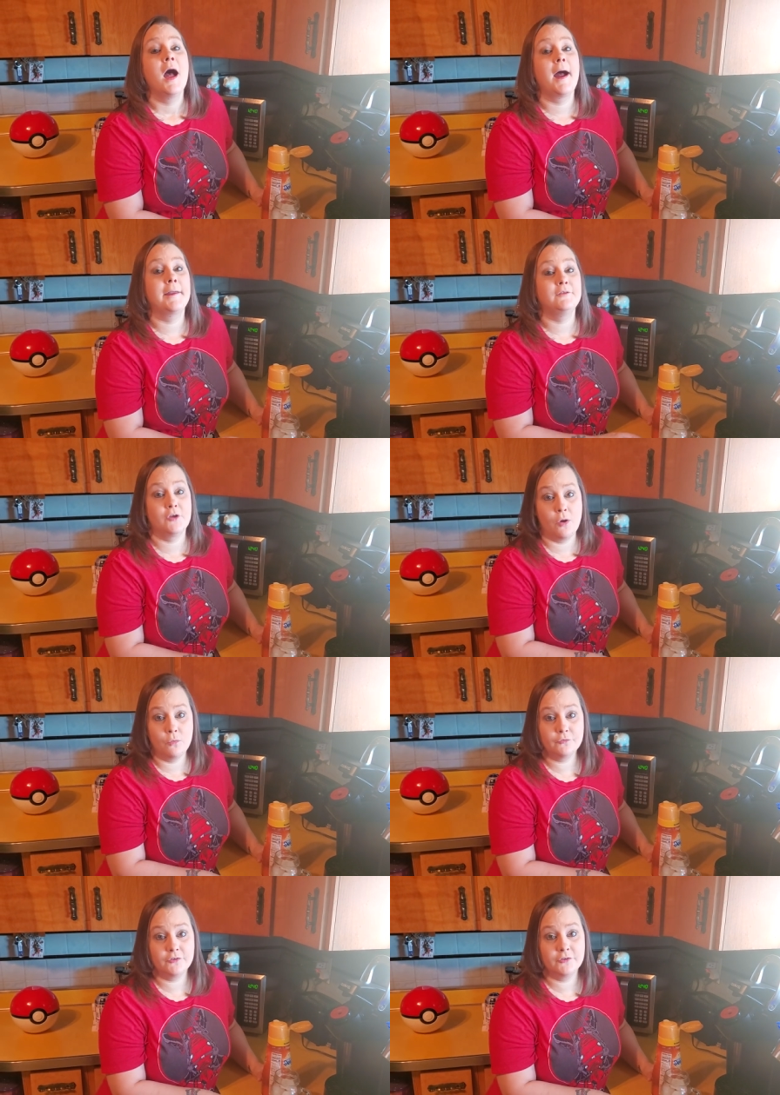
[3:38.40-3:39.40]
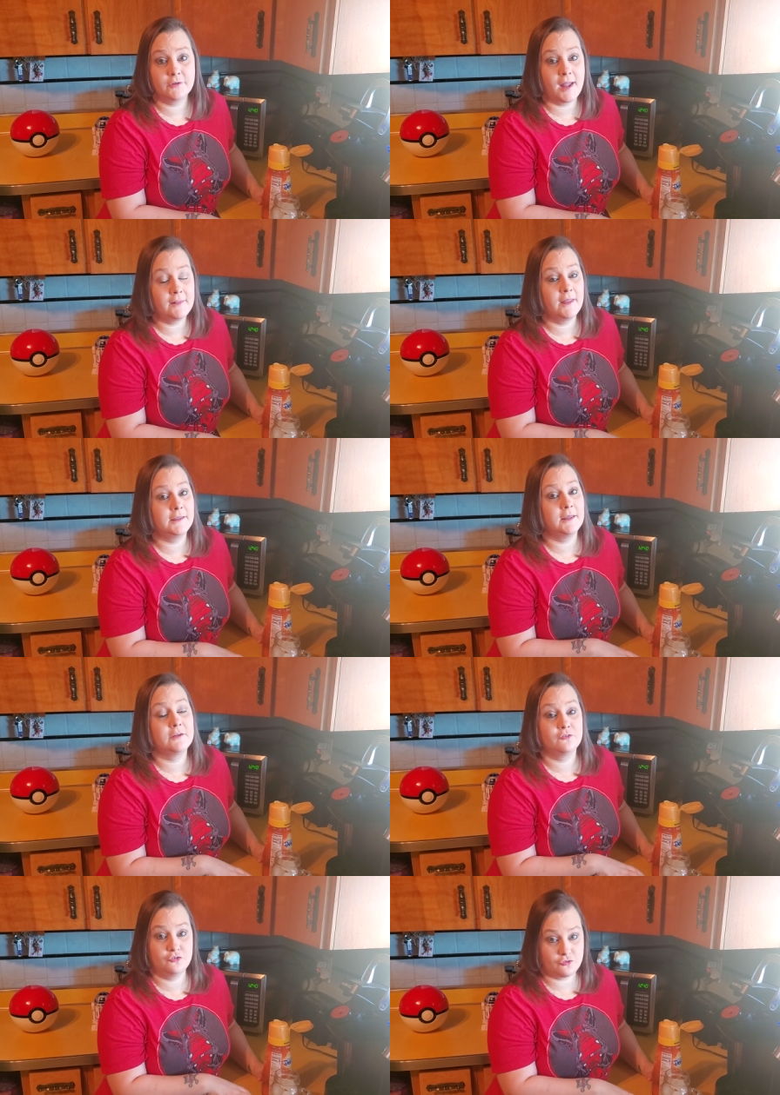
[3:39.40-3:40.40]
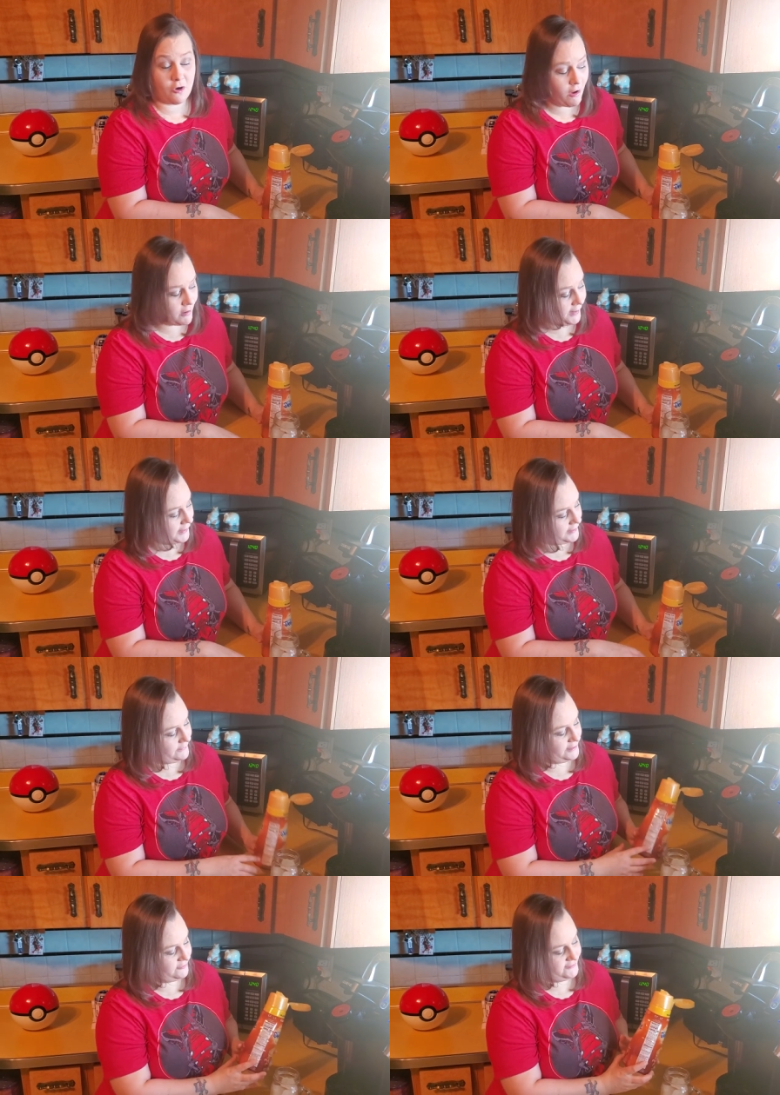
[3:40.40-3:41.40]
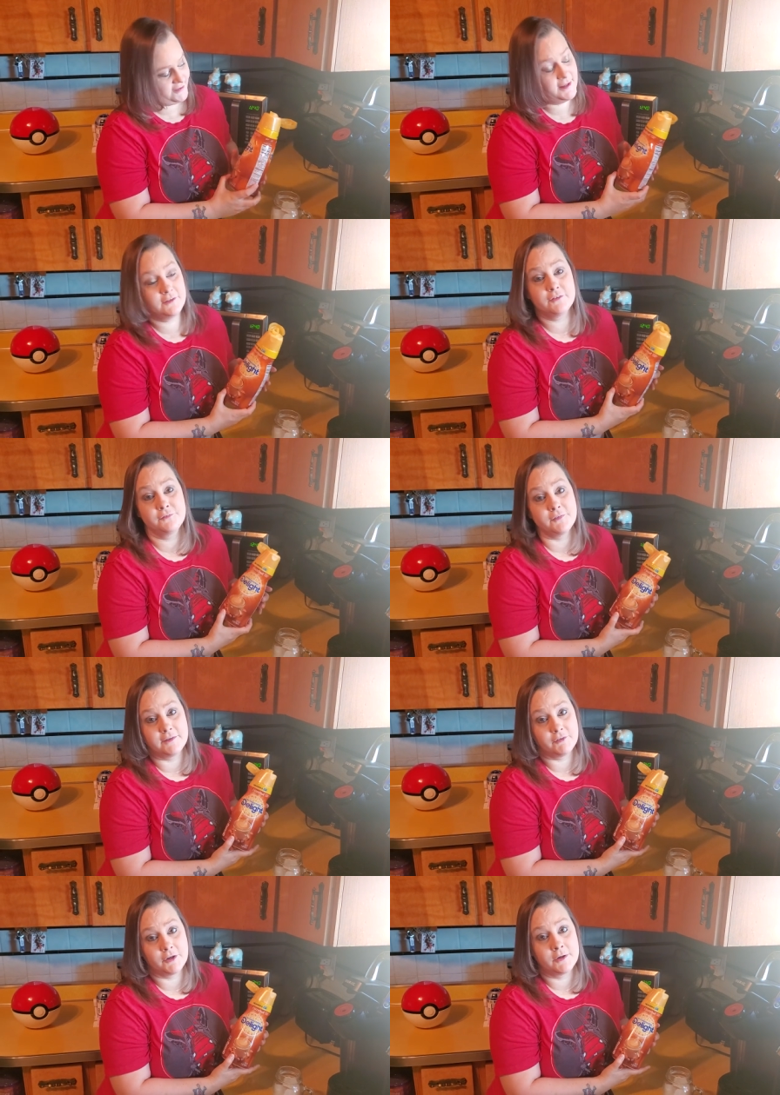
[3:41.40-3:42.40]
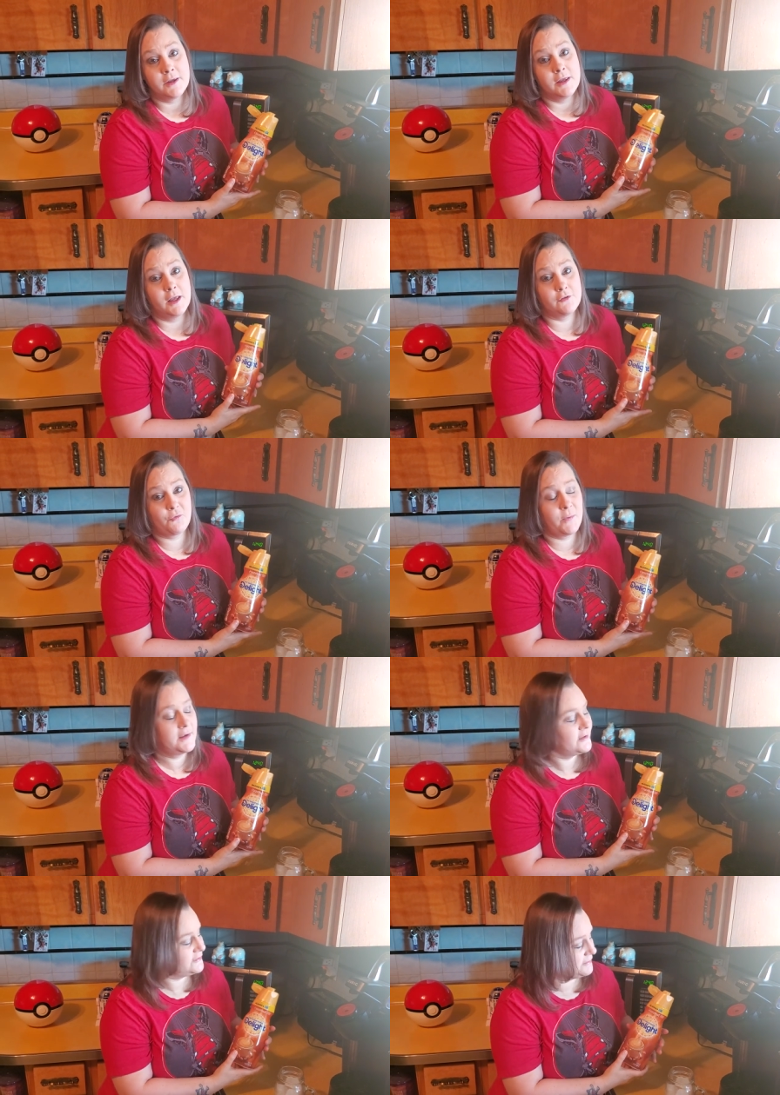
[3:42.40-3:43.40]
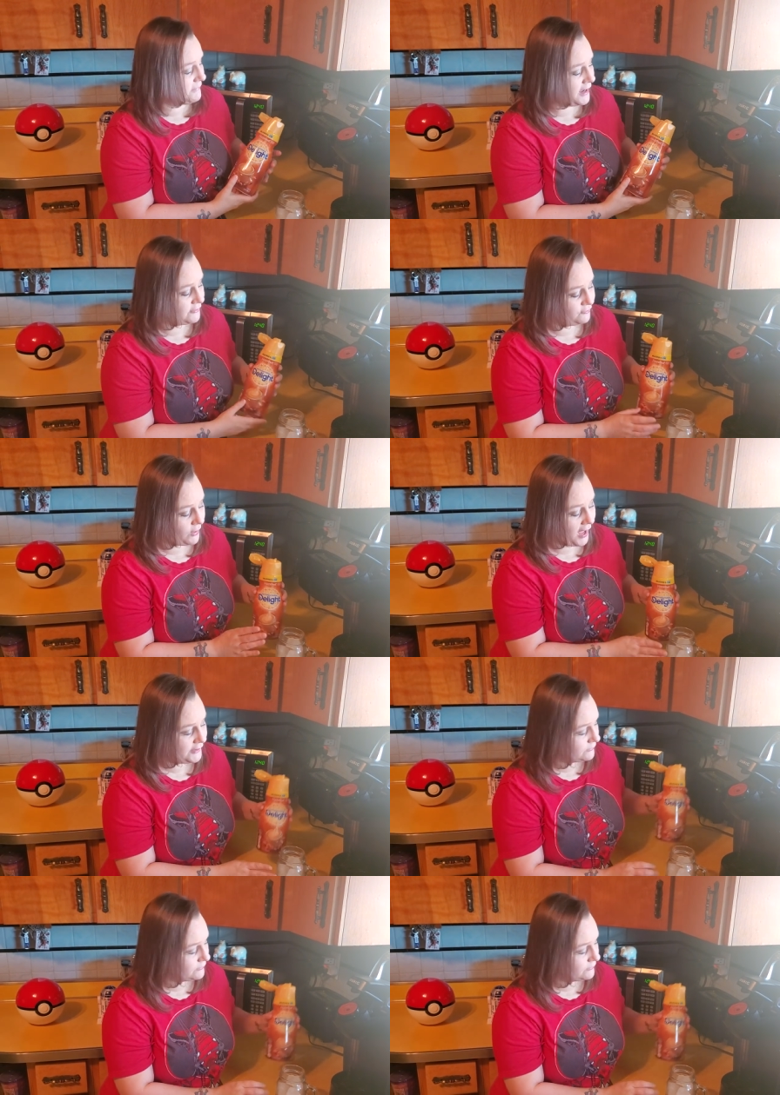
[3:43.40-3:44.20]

I don't. I like it strong and I like just a hint of flavor and sweetness in mine. So I